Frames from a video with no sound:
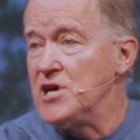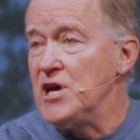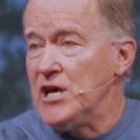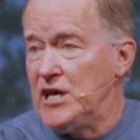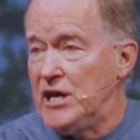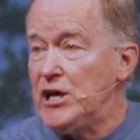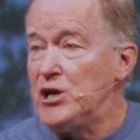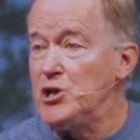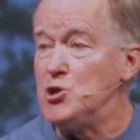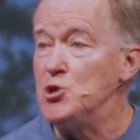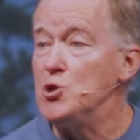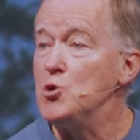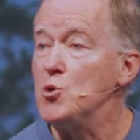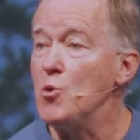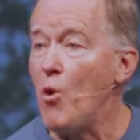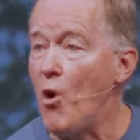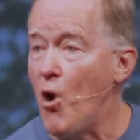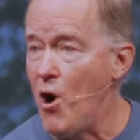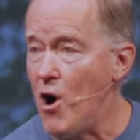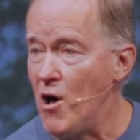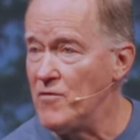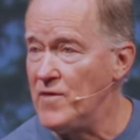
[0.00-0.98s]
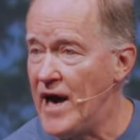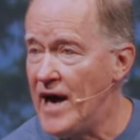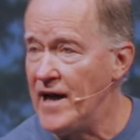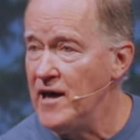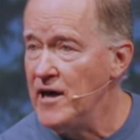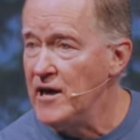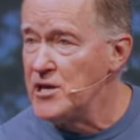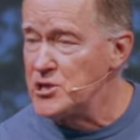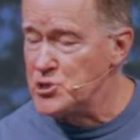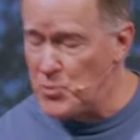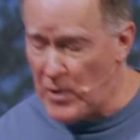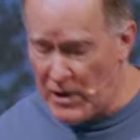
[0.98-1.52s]
He knew all that.
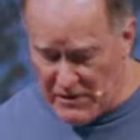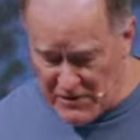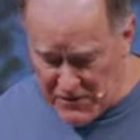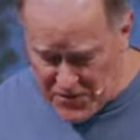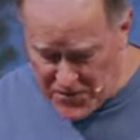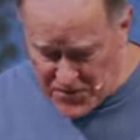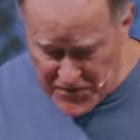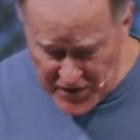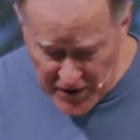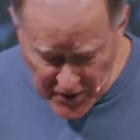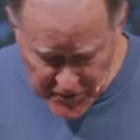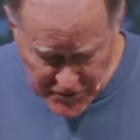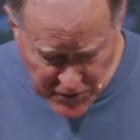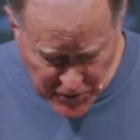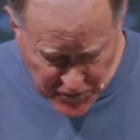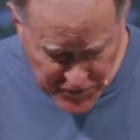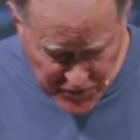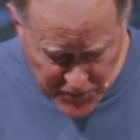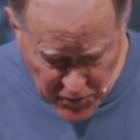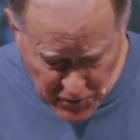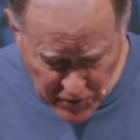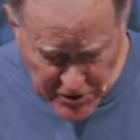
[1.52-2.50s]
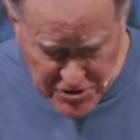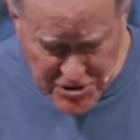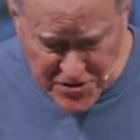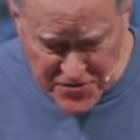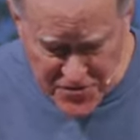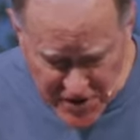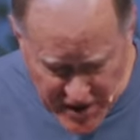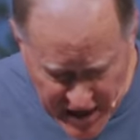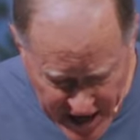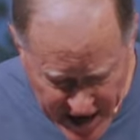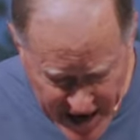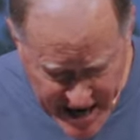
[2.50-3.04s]
So while he felt the fullness of
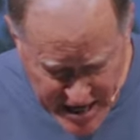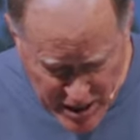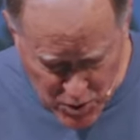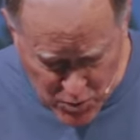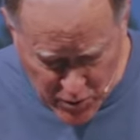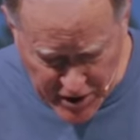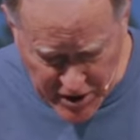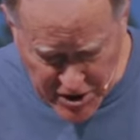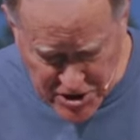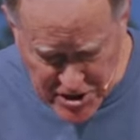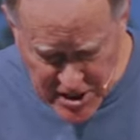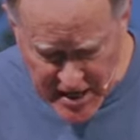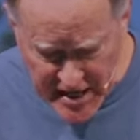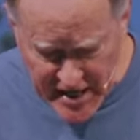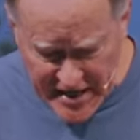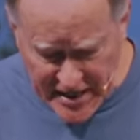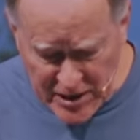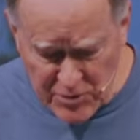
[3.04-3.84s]
the anguish, he